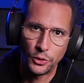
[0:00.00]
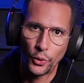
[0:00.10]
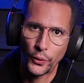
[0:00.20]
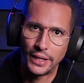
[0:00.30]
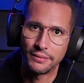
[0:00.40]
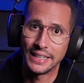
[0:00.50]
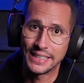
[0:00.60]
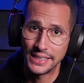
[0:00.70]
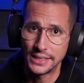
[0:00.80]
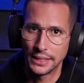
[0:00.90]
that and you already have an
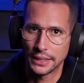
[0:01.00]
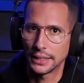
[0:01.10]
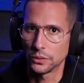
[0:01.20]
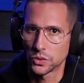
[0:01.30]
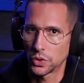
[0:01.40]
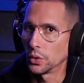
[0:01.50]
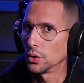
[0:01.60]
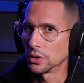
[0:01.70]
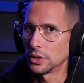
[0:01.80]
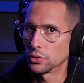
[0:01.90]
existing account, so you
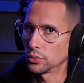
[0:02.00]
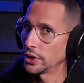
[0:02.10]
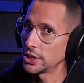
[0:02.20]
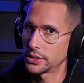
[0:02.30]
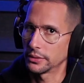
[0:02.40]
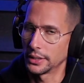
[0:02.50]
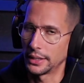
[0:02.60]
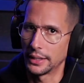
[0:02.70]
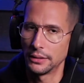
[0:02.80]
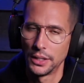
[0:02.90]
don't need to register it
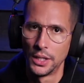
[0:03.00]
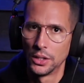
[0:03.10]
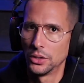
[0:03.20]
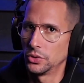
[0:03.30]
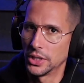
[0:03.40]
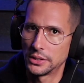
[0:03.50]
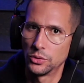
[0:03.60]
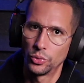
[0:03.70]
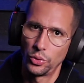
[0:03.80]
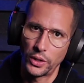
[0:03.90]
again. You just
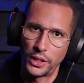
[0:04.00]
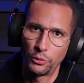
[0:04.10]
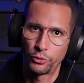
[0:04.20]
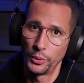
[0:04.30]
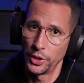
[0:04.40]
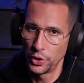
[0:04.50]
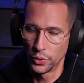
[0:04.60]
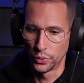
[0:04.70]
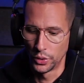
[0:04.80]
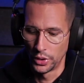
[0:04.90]
need to log in from a
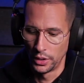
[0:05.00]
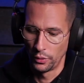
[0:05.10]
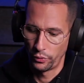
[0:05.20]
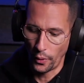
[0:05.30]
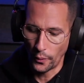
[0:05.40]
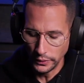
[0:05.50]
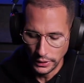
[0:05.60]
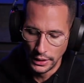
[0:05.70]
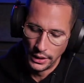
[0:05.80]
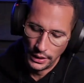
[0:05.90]
new phone.